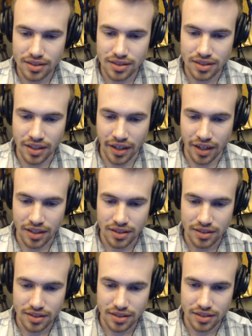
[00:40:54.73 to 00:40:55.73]
Yeah,
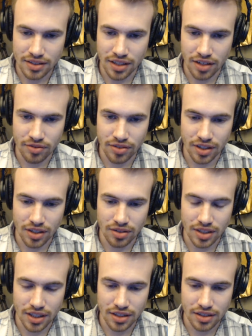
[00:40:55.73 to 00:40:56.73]
Dave
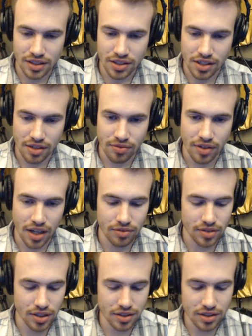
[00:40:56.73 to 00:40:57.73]
Filoni and Jon
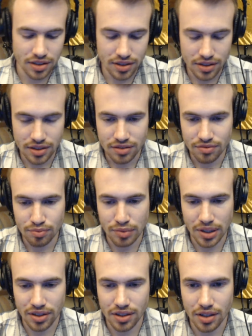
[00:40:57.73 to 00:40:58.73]
Favreau
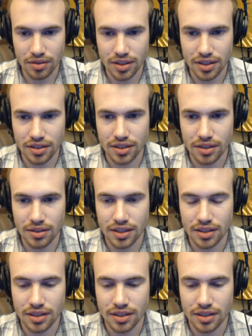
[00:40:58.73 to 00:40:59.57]
both know what they're doing.